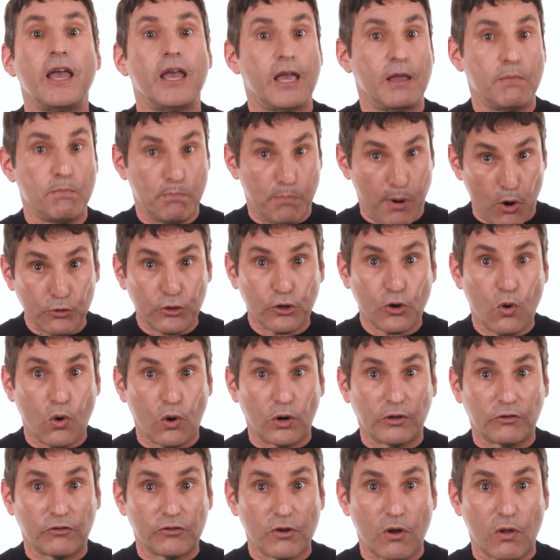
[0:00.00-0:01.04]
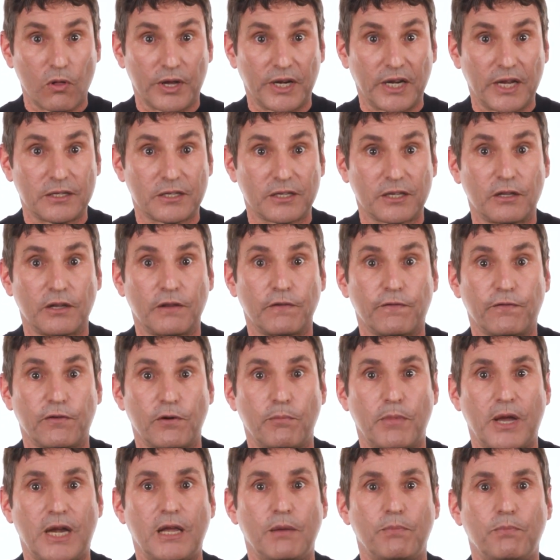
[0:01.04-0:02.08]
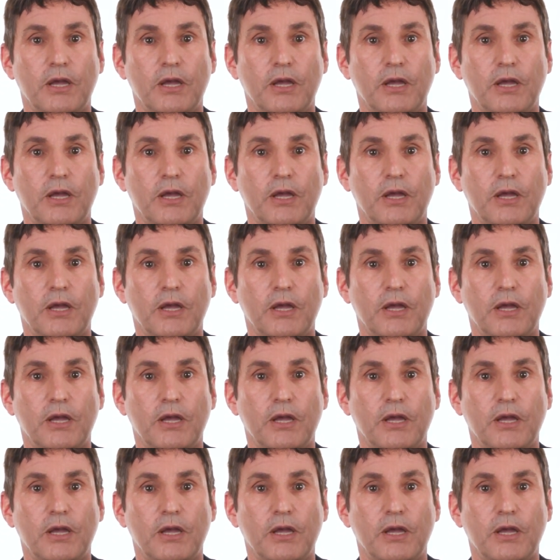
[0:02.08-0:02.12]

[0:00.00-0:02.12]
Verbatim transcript: in both cortisol and insulin for many